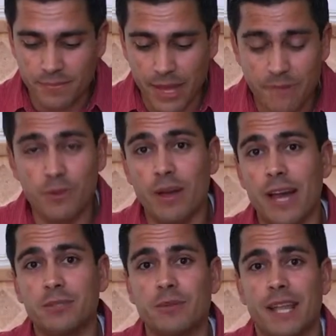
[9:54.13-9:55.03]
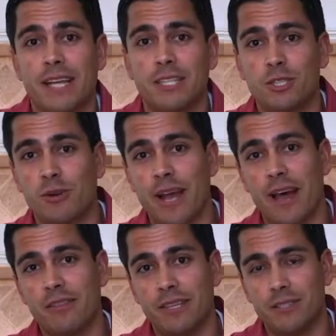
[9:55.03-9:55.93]
If you guys would like to try
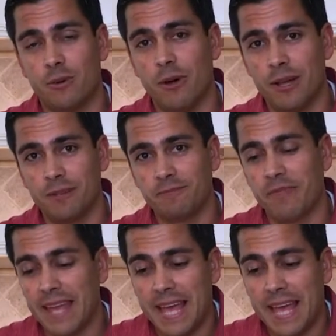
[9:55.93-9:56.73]
out this oil